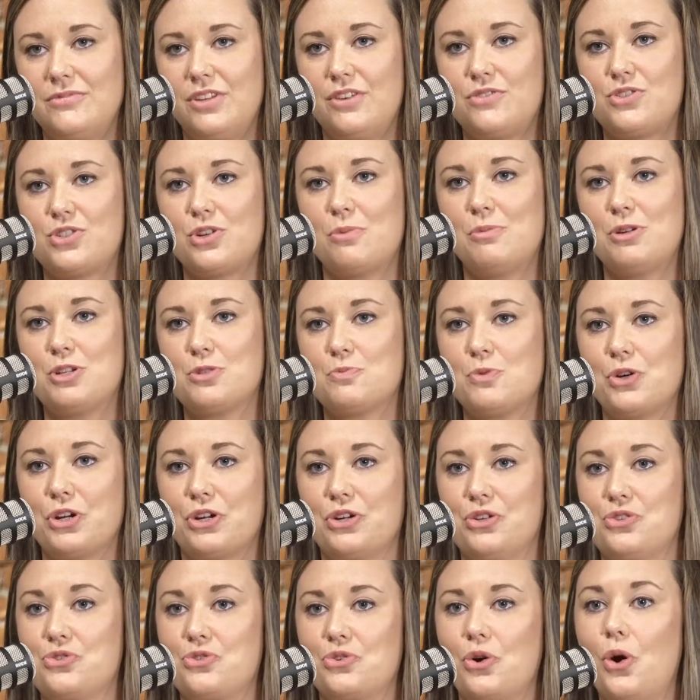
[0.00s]
You have so much more
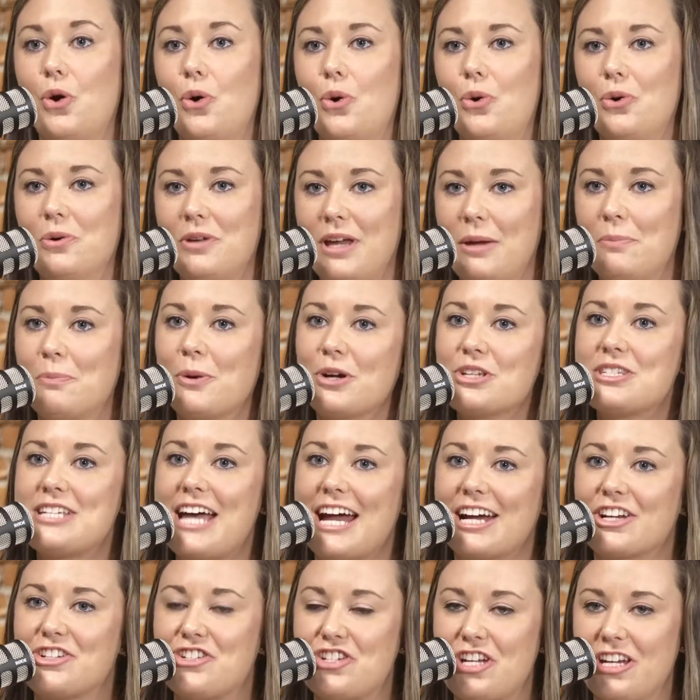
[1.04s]
control and
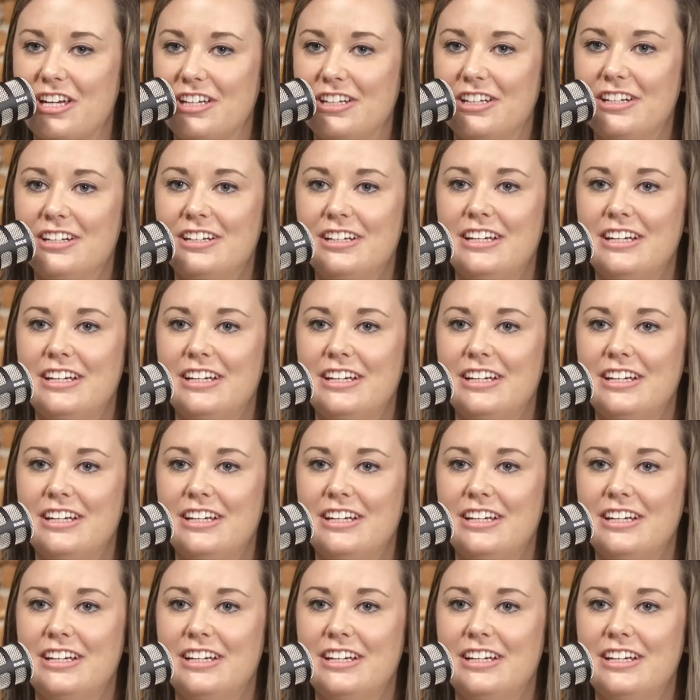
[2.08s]
protection.